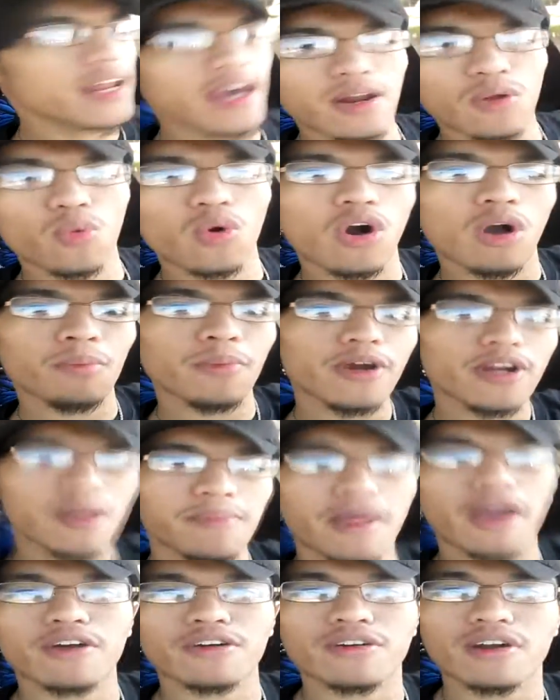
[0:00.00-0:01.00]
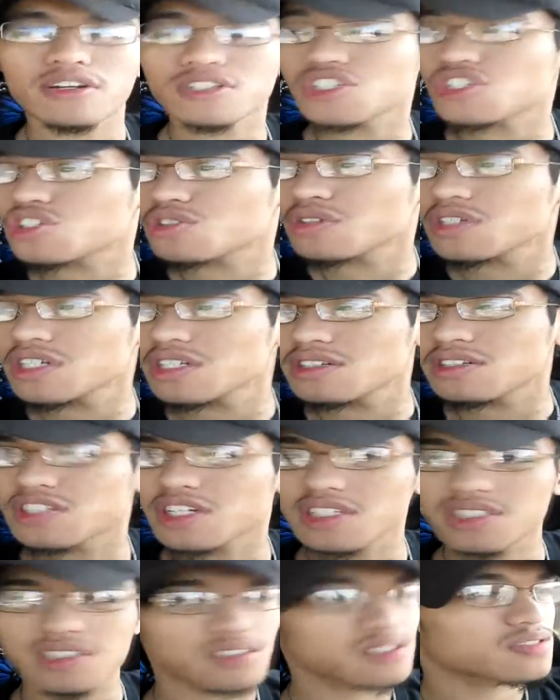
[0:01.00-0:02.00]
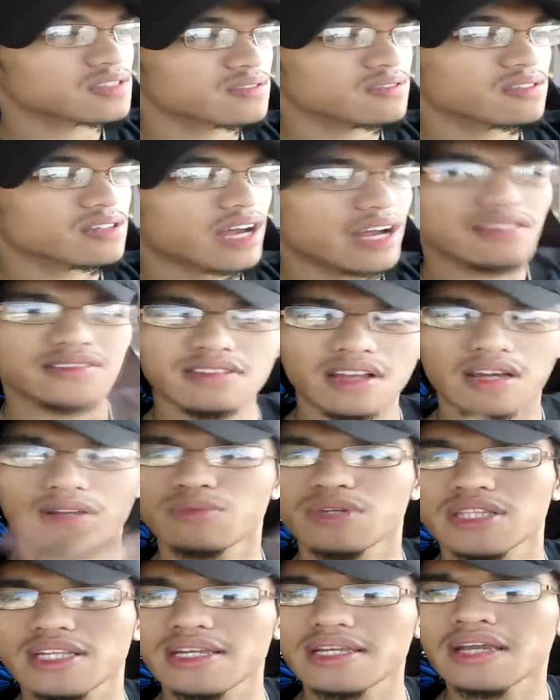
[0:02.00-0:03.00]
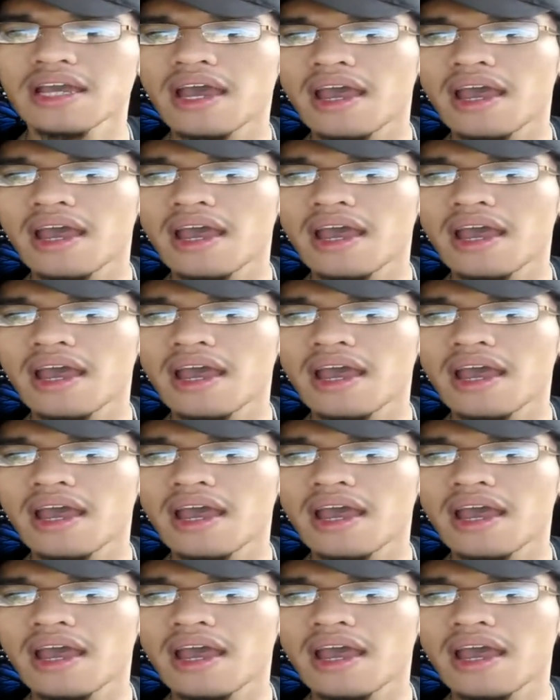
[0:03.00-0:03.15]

out of Walmart, I'm now across the street, just got done with the